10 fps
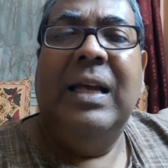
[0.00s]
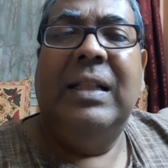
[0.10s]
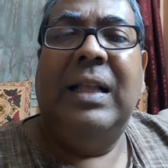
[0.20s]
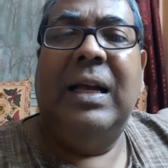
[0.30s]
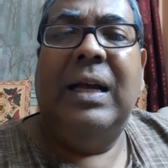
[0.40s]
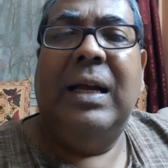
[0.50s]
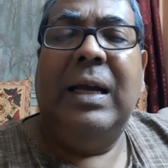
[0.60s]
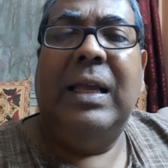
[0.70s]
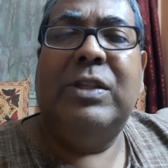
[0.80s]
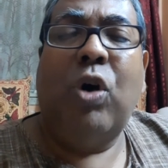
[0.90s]

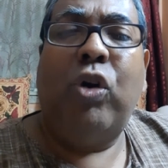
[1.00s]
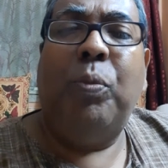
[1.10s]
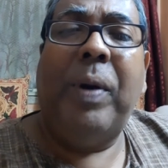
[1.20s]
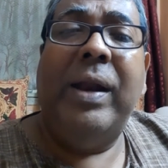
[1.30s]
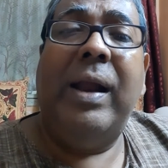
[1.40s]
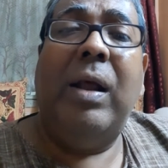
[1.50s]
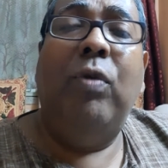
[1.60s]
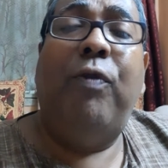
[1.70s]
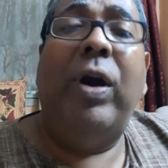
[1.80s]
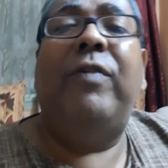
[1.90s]
is occupying
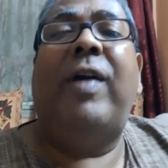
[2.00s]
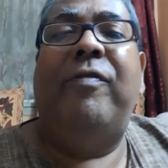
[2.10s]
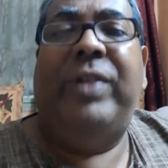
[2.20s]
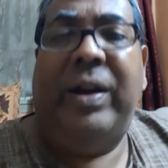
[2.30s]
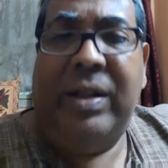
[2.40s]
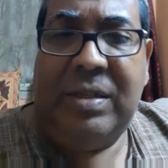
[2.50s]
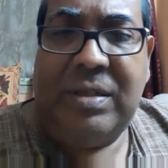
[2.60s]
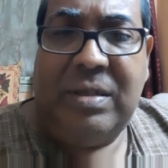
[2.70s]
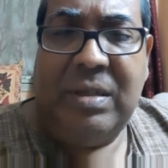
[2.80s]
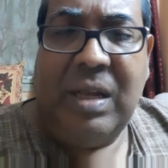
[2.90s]
around 45
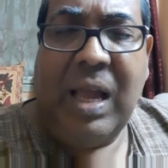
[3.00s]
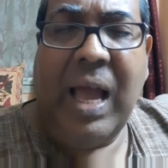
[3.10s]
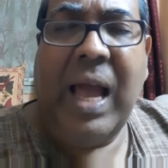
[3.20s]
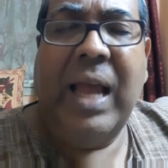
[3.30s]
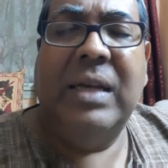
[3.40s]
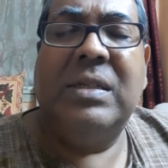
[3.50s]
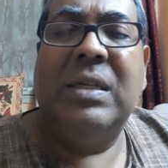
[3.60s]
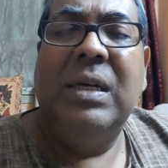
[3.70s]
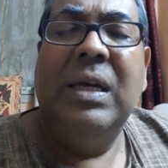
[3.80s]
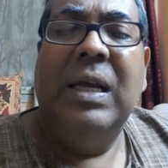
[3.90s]
degrees, and
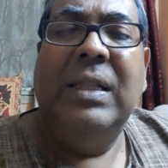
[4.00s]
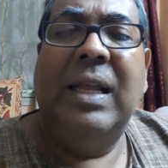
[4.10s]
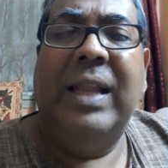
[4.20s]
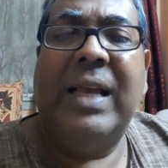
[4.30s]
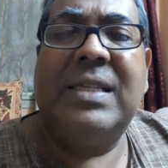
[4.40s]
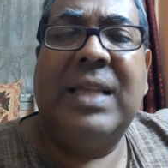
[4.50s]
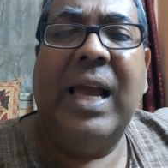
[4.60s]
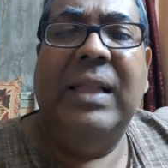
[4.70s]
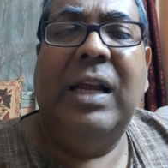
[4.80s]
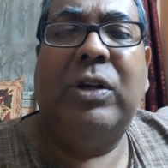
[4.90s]
the next
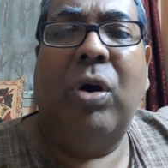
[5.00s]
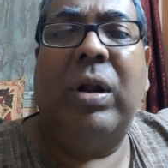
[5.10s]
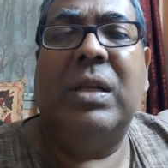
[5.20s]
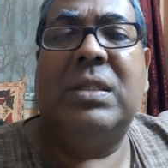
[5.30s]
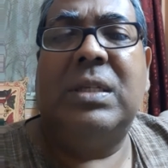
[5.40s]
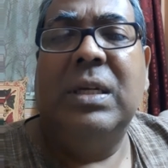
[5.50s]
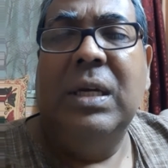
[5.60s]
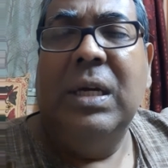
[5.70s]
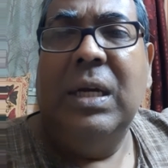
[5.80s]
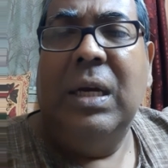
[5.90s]
sign, the Taurus,
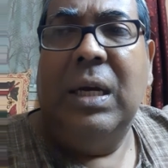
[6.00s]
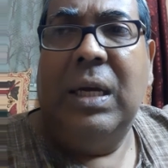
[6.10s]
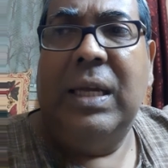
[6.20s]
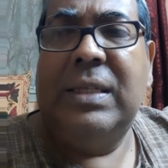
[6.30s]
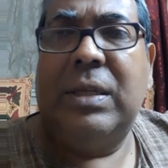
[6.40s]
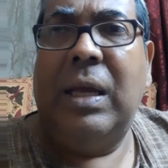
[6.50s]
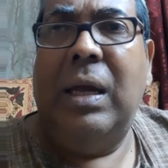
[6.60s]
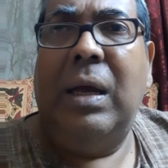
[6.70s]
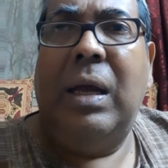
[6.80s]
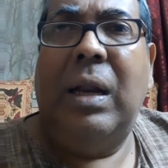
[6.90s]
is
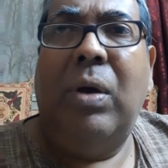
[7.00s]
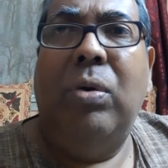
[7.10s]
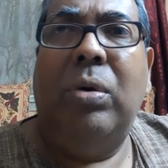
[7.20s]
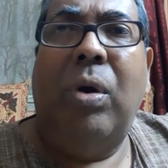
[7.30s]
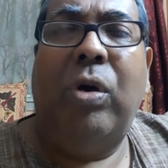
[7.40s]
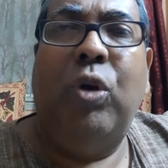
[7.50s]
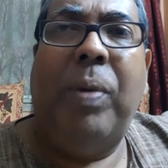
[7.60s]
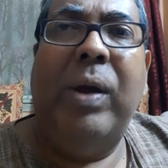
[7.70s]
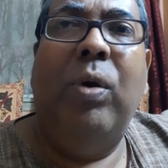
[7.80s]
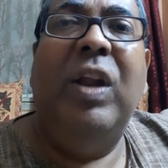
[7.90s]
around
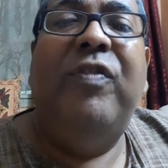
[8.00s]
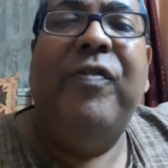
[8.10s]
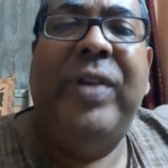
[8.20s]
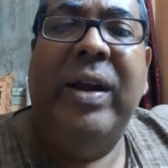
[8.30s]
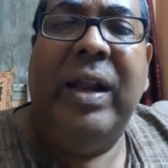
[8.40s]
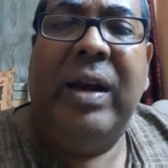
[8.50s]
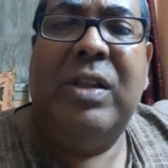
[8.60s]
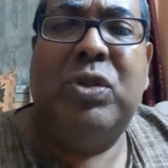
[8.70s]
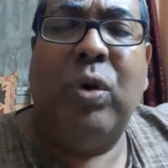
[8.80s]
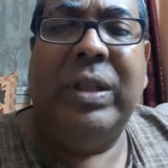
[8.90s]
occupying only 15
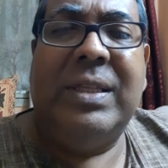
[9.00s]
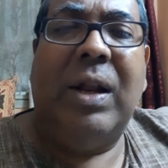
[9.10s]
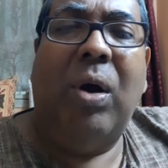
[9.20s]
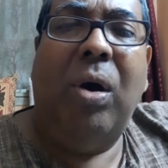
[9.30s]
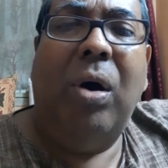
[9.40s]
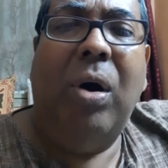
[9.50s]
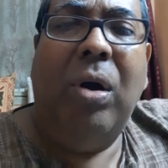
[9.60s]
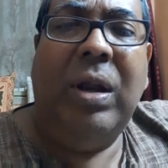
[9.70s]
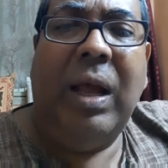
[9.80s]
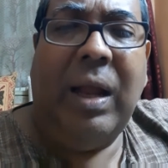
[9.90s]
degrees. So these are
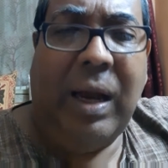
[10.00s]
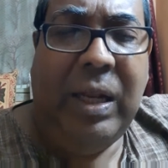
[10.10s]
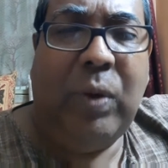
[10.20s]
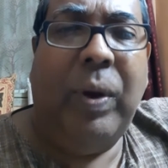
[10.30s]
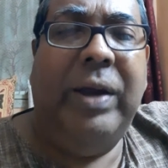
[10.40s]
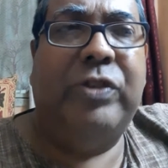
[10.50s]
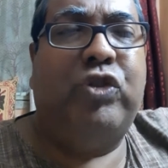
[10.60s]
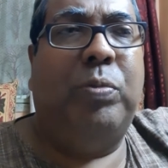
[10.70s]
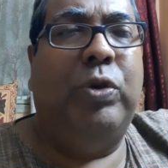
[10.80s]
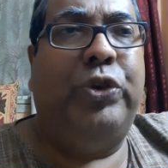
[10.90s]
all unequal
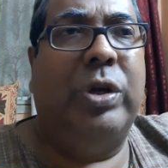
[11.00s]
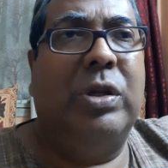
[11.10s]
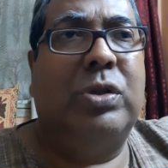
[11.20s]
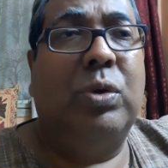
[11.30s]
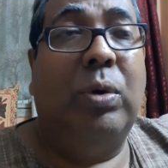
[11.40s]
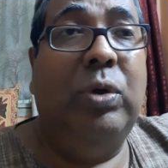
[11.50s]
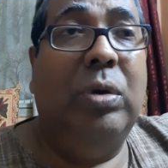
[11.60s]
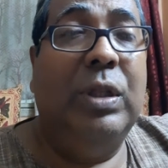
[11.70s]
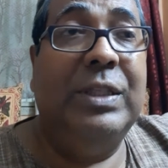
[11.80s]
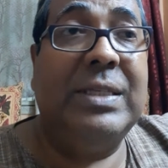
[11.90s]
distributions.
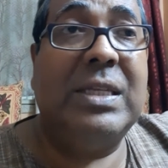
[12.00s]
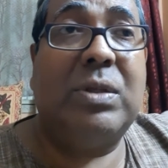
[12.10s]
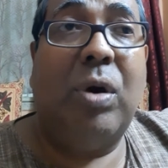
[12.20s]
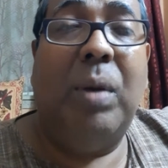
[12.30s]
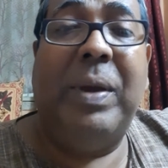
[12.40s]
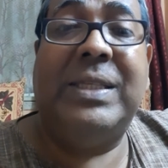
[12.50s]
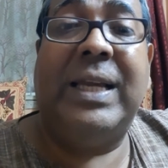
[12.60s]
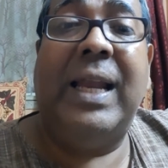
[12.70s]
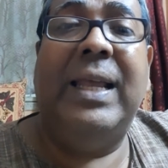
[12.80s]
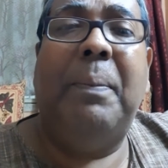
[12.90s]
So this is called
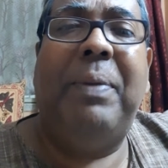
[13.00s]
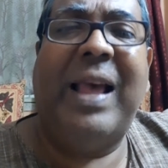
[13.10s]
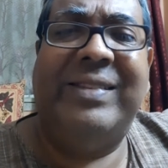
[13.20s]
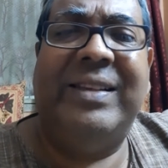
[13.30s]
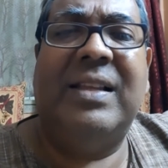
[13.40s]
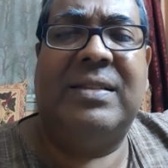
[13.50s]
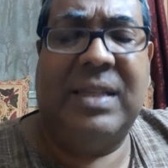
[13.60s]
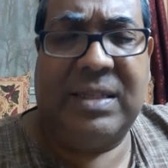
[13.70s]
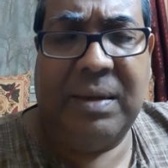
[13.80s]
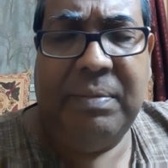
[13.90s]
basically a Placidus
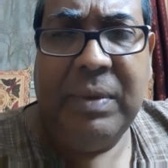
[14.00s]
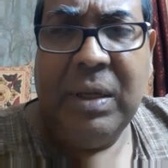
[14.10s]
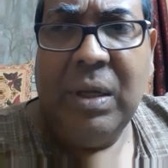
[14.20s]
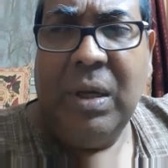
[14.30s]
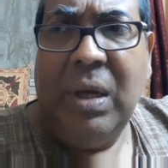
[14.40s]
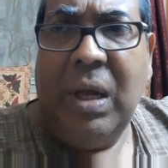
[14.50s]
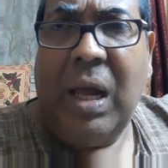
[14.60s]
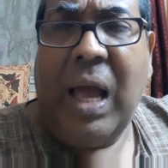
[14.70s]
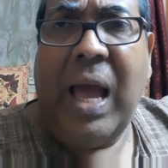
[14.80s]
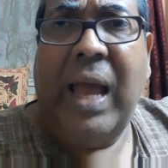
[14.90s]
system,
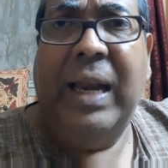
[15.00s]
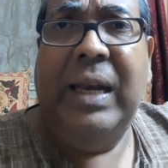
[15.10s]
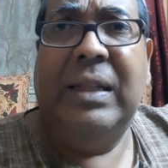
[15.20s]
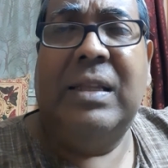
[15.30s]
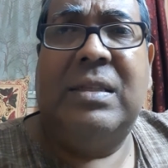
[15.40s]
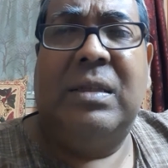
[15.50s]
and the